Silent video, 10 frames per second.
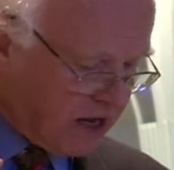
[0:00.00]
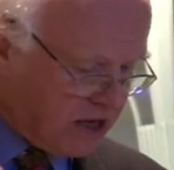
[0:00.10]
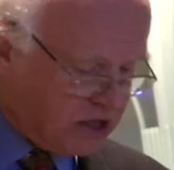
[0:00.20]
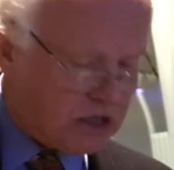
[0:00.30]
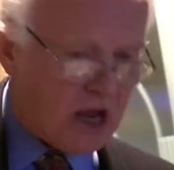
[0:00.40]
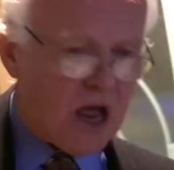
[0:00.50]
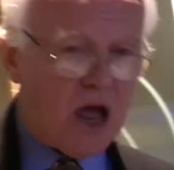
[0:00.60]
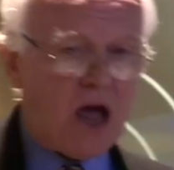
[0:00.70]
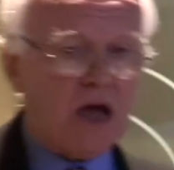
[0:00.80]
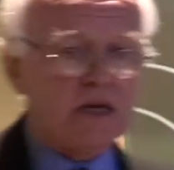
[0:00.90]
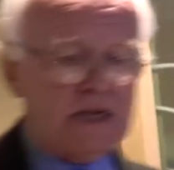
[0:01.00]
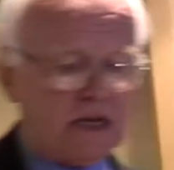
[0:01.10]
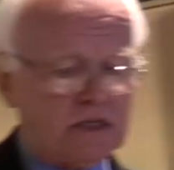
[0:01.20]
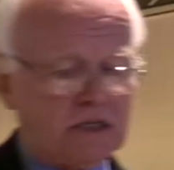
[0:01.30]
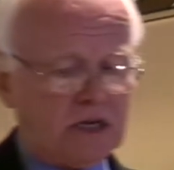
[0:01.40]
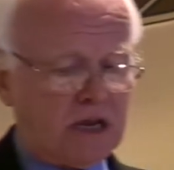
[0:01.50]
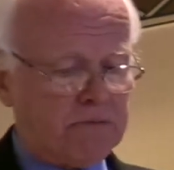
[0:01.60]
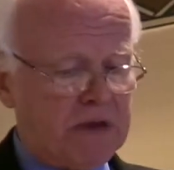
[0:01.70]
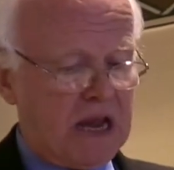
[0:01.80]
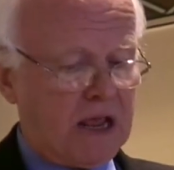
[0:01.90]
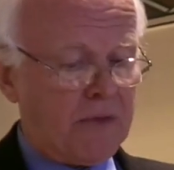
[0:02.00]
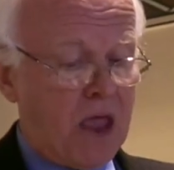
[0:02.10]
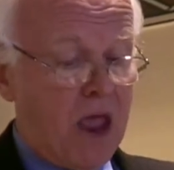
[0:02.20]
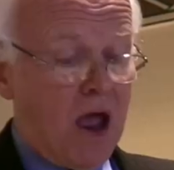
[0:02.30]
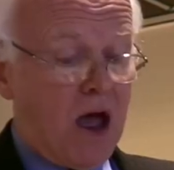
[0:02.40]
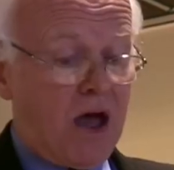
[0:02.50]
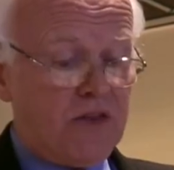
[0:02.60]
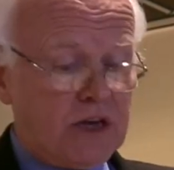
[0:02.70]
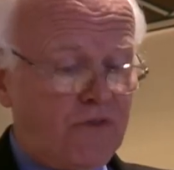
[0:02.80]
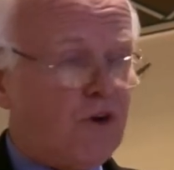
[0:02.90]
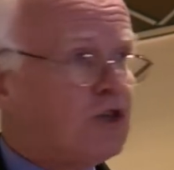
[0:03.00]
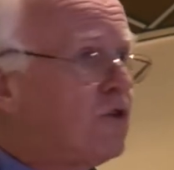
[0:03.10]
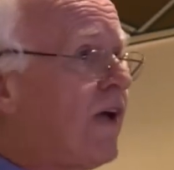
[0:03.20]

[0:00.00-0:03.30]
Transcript: is uh, dense and meaning. Uh, the differential